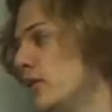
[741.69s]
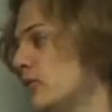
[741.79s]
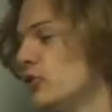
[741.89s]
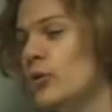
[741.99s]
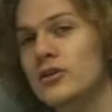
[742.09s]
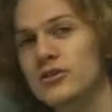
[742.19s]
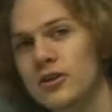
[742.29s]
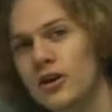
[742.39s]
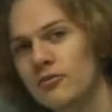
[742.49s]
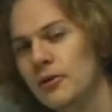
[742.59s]
So we can
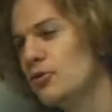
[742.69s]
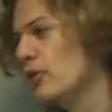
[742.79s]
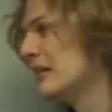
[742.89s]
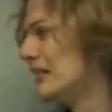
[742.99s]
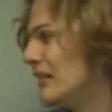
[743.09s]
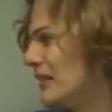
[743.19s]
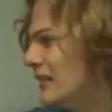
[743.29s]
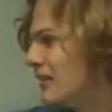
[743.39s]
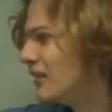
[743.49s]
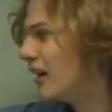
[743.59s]
start off by drawing a
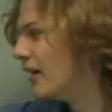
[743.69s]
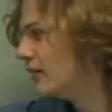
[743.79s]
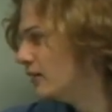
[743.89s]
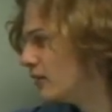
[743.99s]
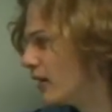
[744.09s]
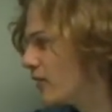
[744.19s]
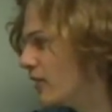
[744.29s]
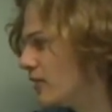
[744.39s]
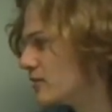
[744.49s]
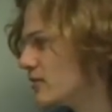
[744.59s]
little line, like
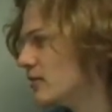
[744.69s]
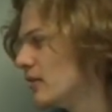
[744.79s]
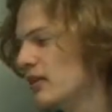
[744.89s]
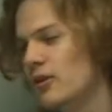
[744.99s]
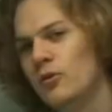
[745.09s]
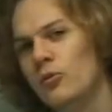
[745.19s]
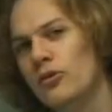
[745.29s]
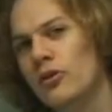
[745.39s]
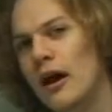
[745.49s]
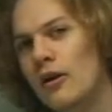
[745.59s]
this, with
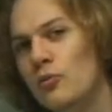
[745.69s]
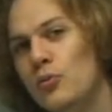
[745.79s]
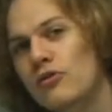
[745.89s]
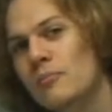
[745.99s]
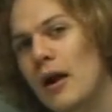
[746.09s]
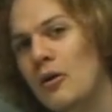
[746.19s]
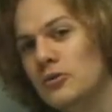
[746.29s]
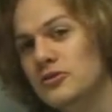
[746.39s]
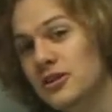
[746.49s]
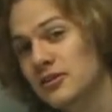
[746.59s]
the arrow moving
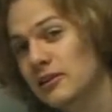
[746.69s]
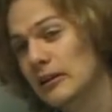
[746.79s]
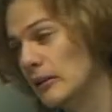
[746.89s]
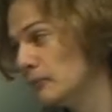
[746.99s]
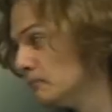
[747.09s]
backwards, just a little.